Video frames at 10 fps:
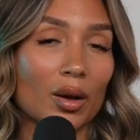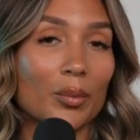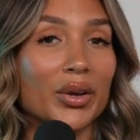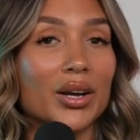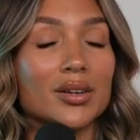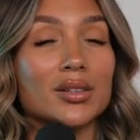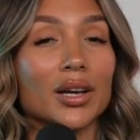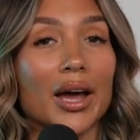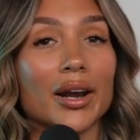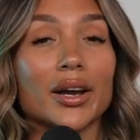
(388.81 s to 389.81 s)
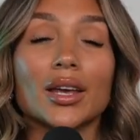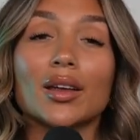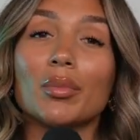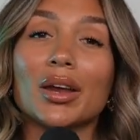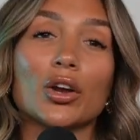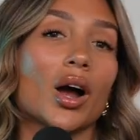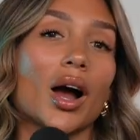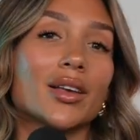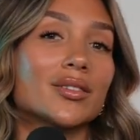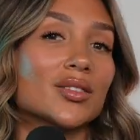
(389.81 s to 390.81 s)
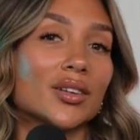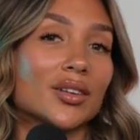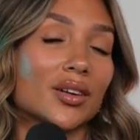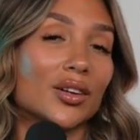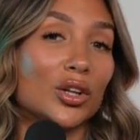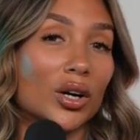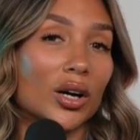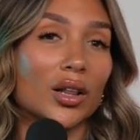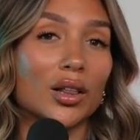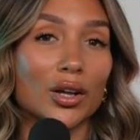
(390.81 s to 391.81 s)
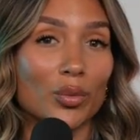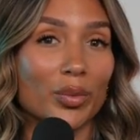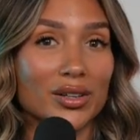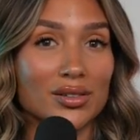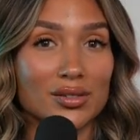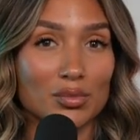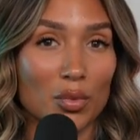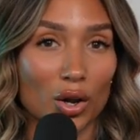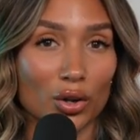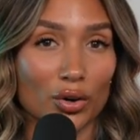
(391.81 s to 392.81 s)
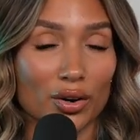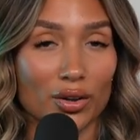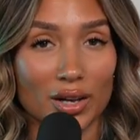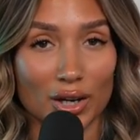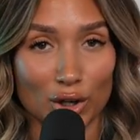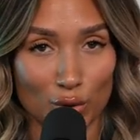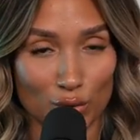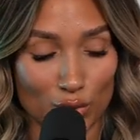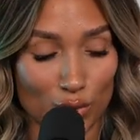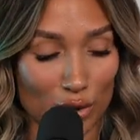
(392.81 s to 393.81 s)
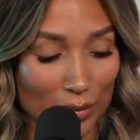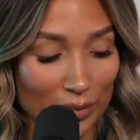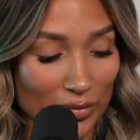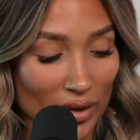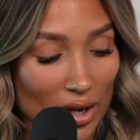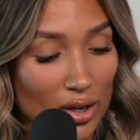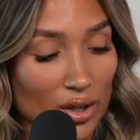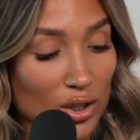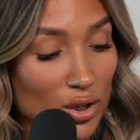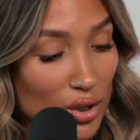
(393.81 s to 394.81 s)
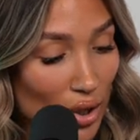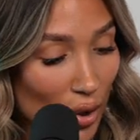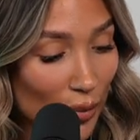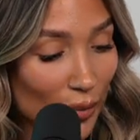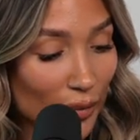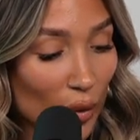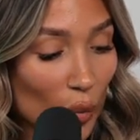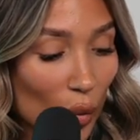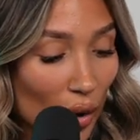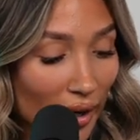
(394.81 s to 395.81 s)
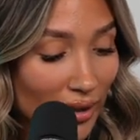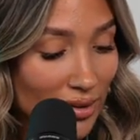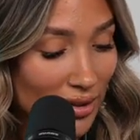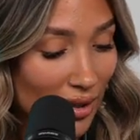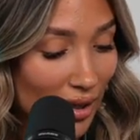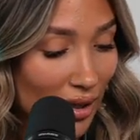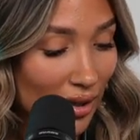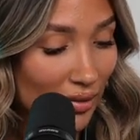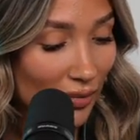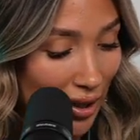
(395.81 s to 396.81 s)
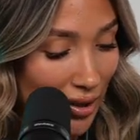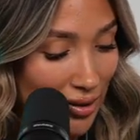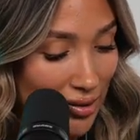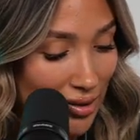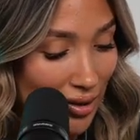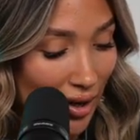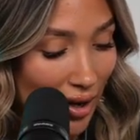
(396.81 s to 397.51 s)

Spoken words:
because the cat eye can make your eyes look a little bit smaller than usual. So what I did is